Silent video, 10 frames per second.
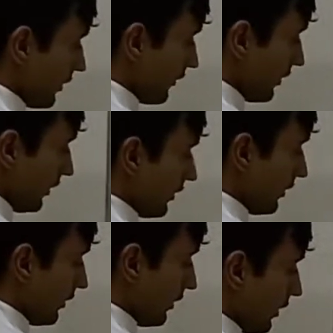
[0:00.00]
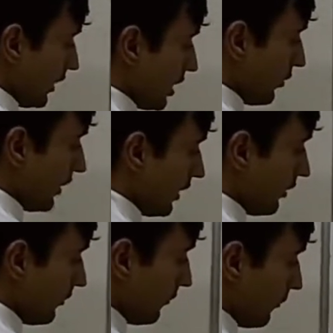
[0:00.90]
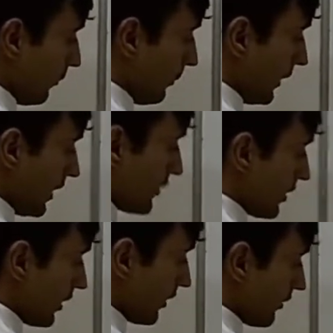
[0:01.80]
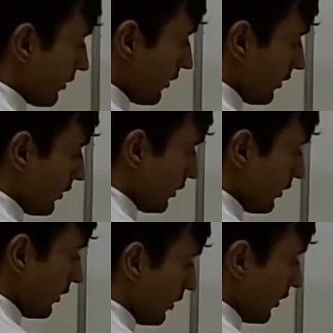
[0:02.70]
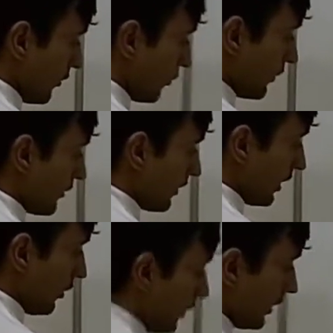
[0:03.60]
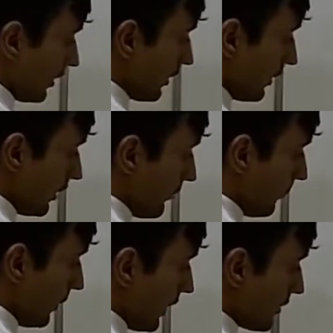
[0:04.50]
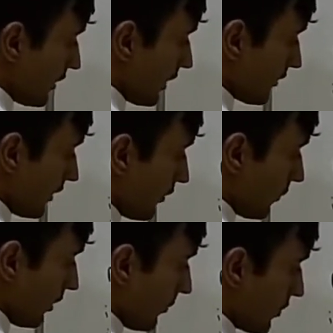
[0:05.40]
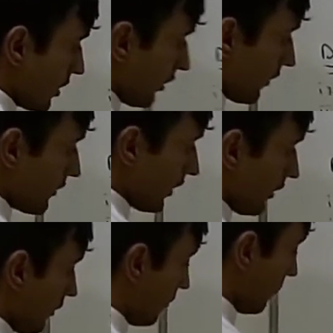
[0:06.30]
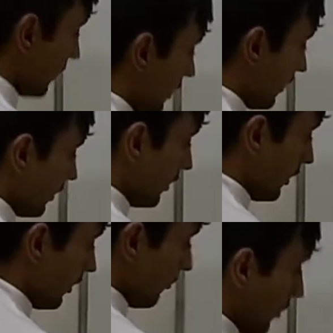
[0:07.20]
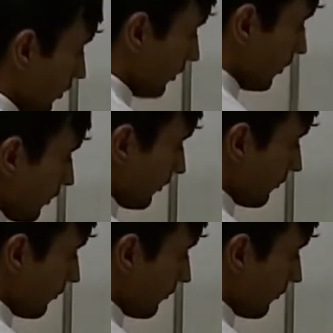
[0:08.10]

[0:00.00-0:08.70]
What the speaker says: it is the iodine patch test. So this iodine patch test is very much interesting. Why? Because